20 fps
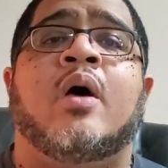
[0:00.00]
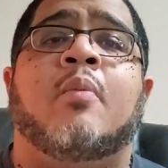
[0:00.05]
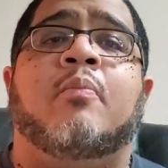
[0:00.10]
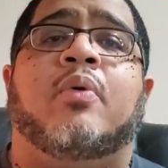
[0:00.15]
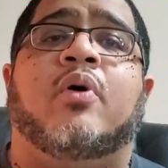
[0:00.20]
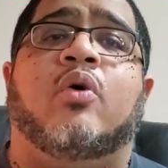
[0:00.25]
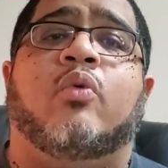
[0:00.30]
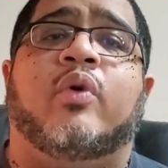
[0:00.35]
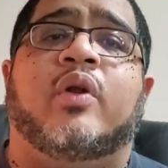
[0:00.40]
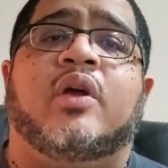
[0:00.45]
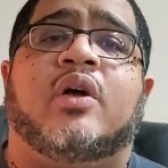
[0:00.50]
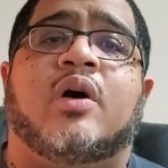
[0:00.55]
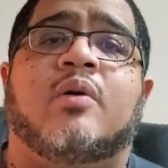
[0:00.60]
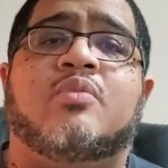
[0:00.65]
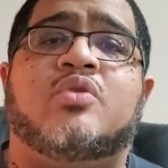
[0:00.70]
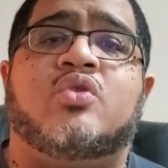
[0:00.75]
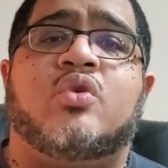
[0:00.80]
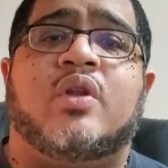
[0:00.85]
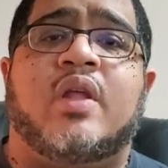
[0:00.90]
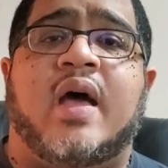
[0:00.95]
But when it
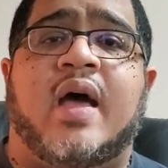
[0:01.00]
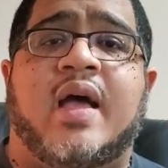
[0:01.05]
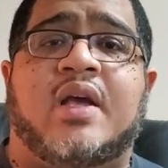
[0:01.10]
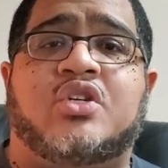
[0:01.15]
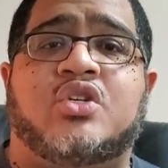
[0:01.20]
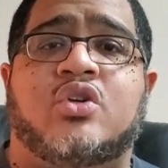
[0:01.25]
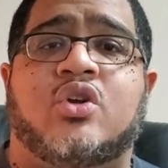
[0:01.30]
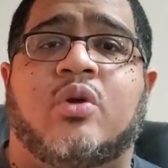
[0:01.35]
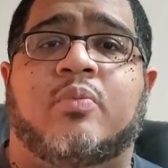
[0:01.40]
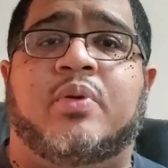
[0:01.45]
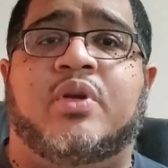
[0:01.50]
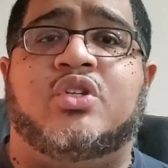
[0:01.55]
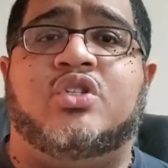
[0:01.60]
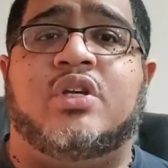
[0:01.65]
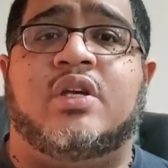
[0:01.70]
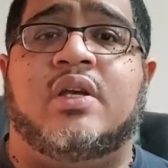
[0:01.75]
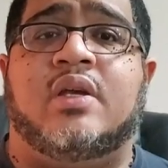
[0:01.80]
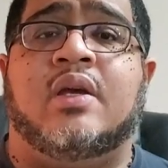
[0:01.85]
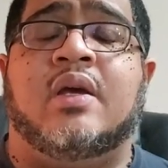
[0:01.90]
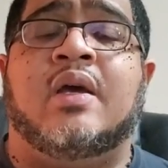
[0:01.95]
comes to an action
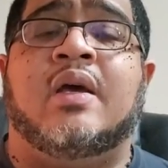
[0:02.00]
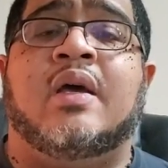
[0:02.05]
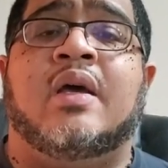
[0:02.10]
RPG,